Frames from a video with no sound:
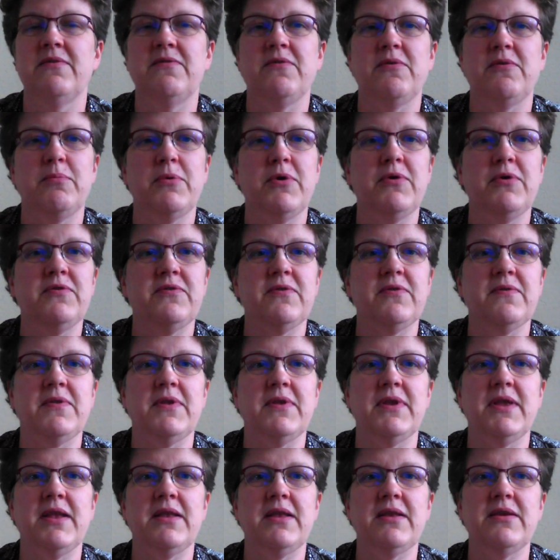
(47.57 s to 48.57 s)
for most of
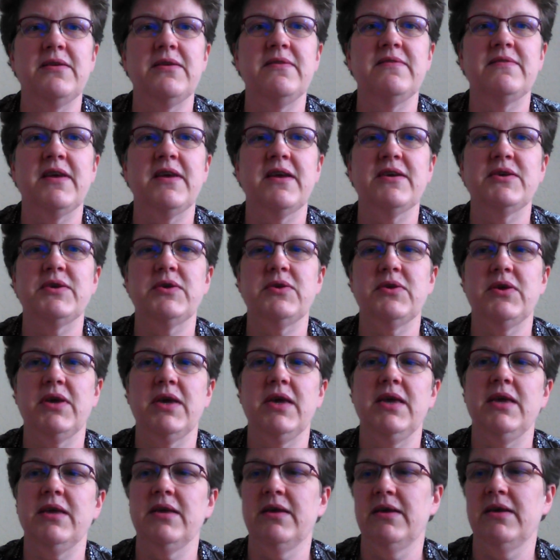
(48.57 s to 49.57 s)
the Netherlands
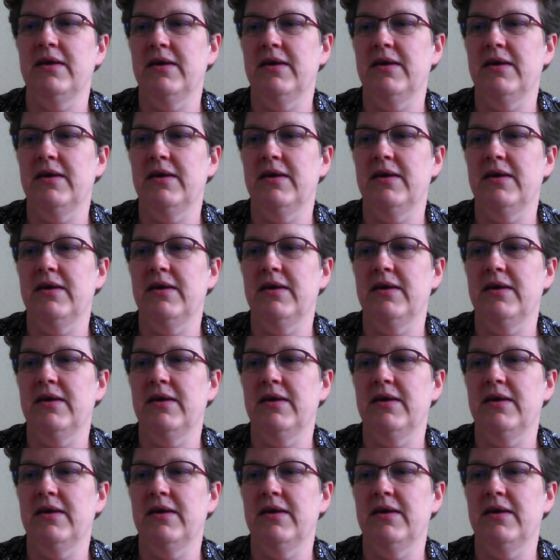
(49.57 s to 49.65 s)
actually.